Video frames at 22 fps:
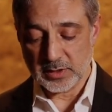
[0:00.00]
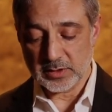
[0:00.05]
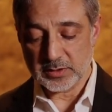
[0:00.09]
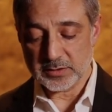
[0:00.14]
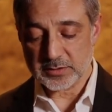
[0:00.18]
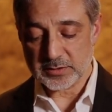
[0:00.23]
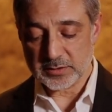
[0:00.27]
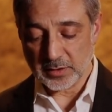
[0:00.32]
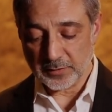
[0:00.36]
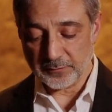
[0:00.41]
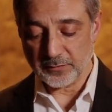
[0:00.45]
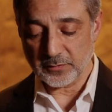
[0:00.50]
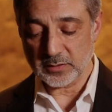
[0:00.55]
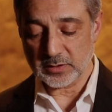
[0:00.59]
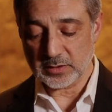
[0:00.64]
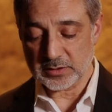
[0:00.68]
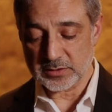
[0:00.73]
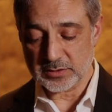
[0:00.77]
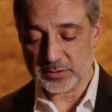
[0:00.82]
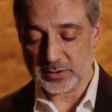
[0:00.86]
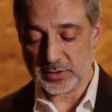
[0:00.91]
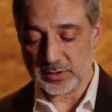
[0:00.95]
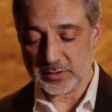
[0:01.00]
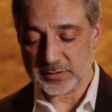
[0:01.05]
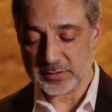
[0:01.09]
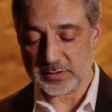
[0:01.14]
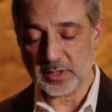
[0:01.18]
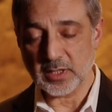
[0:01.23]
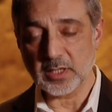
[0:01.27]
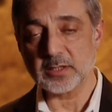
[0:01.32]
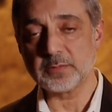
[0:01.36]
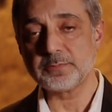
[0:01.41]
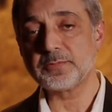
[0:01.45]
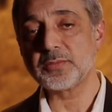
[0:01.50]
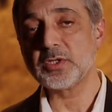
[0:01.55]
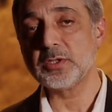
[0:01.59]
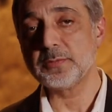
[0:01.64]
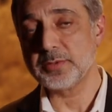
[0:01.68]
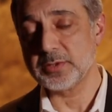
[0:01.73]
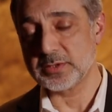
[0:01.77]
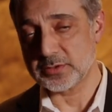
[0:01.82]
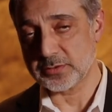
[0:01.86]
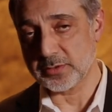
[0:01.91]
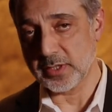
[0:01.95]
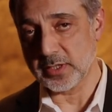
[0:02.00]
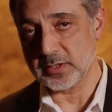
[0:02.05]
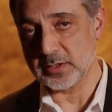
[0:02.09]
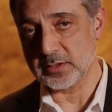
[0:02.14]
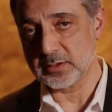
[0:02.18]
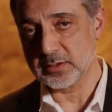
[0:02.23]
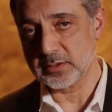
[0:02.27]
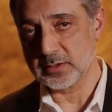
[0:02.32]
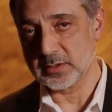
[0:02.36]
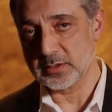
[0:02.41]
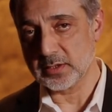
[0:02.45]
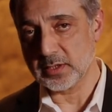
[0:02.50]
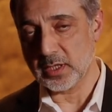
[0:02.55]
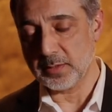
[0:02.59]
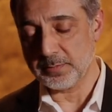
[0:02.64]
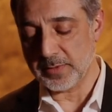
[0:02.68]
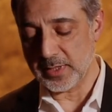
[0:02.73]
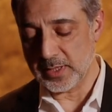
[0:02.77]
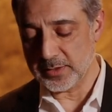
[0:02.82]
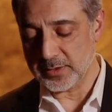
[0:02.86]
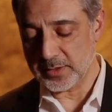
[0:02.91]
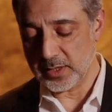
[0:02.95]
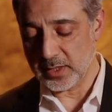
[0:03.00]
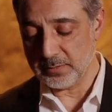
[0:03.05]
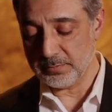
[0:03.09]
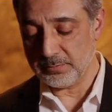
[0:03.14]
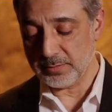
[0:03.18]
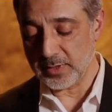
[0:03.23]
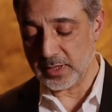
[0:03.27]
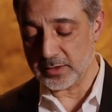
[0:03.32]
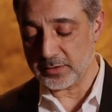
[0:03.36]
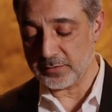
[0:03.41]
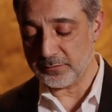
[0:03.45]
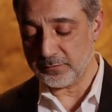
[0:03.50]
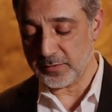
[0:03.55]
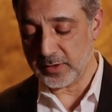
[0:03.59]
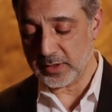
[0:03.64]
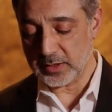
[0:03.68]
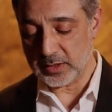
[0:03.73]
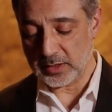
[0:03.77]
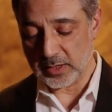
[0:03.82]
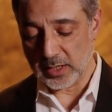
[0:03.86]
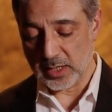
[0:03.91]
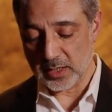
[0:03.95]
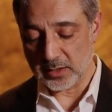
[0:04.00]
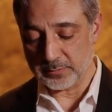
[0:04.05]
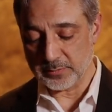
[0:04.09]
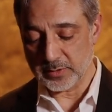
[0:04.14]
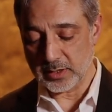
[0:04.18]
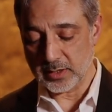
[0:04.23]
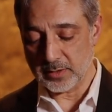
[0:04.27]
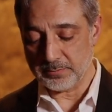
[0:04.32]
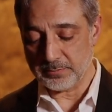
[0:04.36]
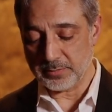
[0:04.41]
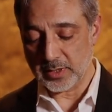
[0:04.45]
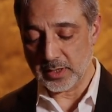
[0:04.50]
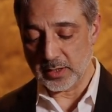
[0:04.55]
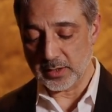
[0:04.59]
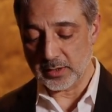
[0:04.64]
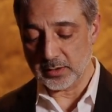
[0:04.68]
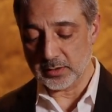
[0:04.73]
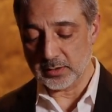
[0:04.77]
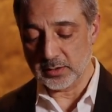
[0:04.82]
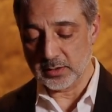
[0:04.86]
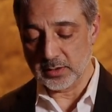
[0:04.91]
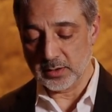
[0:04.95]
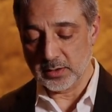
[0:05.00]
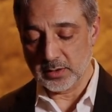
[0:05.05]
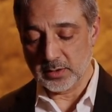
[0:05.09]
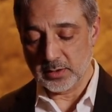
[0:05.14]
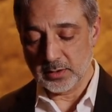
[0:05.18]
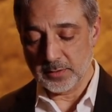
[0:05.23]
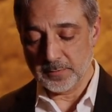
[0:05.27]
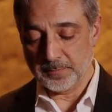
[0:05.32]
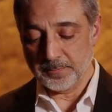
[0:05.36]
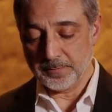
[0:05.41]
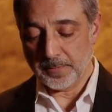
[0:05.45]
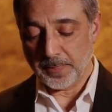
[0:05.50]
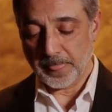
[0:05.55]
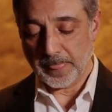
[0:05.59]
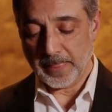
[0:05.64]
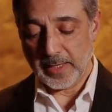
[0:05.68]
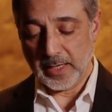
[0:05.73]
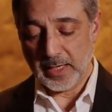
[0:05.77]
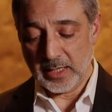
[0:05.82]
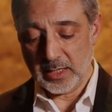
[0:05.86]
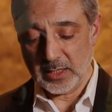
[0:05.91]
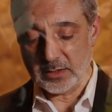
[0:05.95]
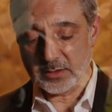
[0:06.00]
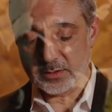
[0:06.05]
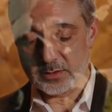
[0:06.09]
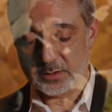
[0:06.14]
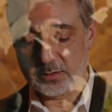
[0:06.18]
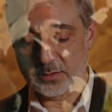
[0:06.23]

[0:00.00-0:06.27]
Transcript: suffered this genocide perpetrated upon them by the fading Ottoman Empire and